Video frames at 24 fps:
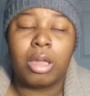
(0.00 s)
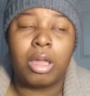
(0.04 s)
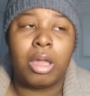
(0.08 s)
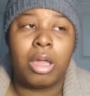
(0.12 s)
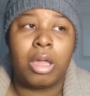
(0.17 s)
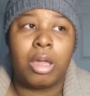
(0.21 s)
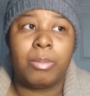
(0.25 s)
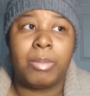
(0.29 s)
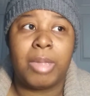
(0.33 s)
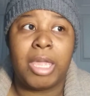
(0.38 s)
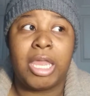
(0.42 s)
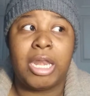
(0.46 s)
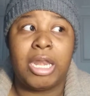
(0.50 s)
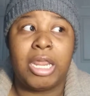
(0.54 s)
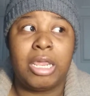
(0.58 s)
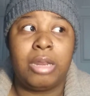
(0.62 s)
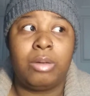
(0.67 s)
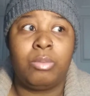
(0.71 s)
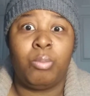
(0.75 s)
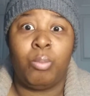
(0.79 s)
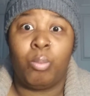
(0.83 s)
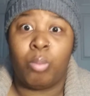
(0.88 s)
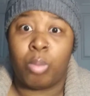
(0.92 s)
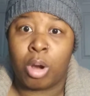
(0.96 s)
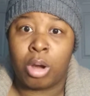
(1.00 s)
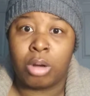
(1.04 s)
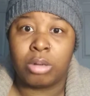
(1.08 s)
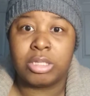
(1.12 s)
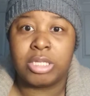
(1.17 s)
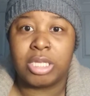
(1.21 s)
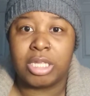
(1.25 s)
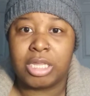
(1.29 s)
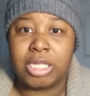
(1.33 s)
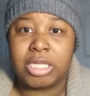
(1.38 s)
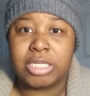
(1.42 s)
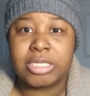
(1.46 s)
And it worked
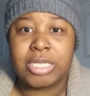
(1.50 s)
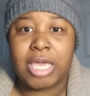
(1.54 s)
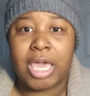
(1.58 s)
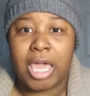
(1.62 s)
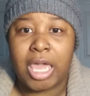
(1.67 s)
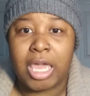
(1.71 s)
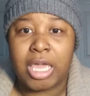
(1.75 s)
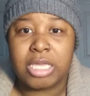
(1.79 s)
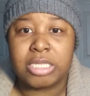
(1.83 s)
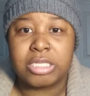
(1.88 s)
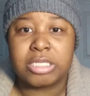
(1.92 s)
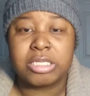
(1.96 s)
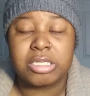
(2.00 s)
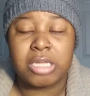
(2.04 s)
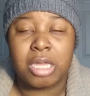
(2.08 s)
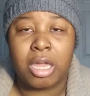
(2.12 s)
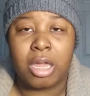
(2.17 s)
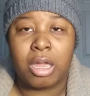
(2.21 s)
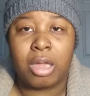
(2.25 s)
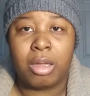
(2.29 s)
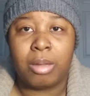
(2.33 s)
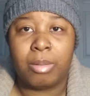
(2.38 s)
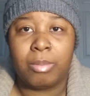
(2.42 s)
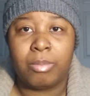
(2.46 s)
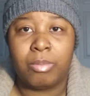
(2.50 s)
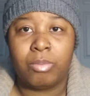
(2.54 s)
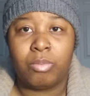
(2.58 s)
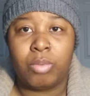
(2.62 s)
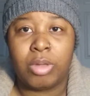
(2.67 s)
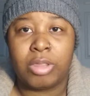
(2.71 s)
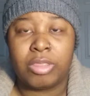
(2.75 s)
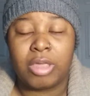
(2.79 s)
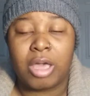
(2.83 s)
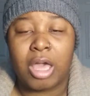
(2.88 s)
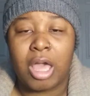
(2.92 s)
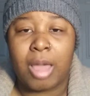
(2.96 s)
in this case,
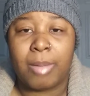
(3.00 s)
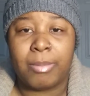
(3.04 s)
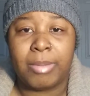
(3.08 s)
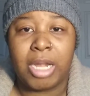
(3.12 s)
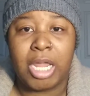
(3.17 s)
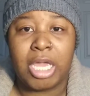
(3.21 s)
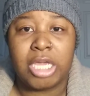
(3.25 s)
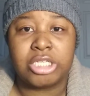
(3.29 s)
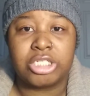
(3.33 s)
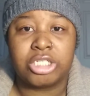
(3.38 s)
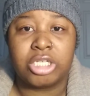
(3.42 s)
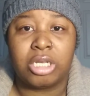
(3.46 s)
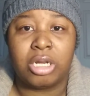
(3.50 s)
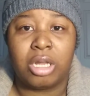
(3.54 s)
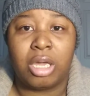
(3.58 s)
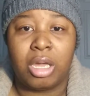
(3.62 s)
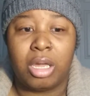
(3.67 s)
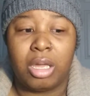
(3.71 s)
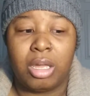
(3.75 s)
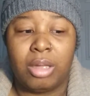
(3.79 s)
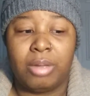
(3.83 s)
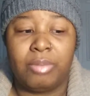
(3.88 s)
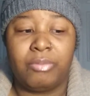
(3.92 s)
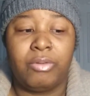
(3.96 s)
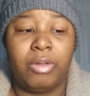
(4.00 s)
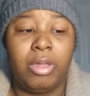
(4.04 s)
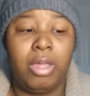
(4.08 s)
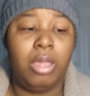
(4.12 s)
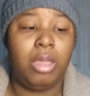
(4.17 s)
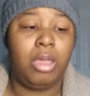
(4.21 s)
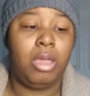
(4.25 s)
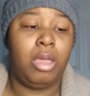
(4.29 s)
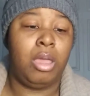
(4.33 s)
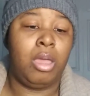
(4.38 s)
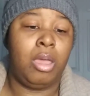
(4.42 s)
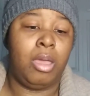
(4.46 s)
with the combination of
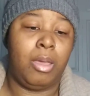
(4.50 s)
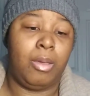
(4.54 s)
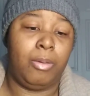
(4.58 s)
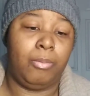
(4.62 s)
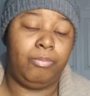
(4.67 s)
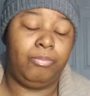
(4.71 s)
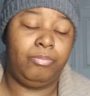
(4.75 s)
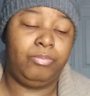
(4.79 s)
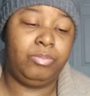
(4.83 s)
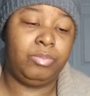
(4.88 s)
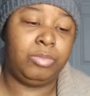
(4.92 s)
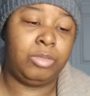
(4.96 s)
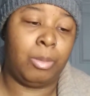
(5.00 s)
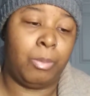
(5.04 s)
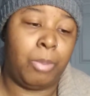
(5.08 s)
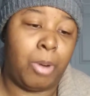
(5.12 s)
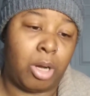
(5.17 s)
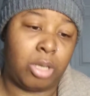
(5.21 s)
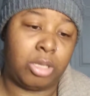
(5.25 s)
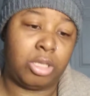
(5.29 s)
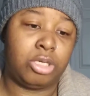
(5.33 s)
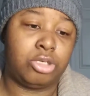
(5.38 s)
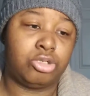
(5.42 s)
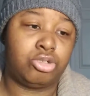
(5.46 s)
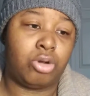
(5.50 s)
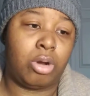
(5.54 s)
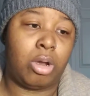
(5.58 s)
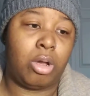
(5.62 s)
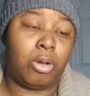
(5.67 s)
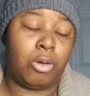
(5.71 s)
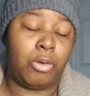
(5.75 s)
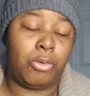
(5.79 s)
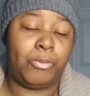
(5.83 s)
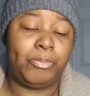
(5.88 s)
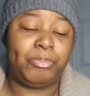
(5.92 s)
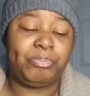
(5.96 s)
the birth
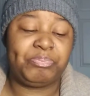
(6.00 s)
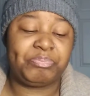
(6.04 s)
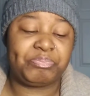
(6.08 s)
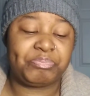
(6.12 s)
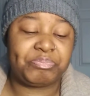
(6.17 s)
control,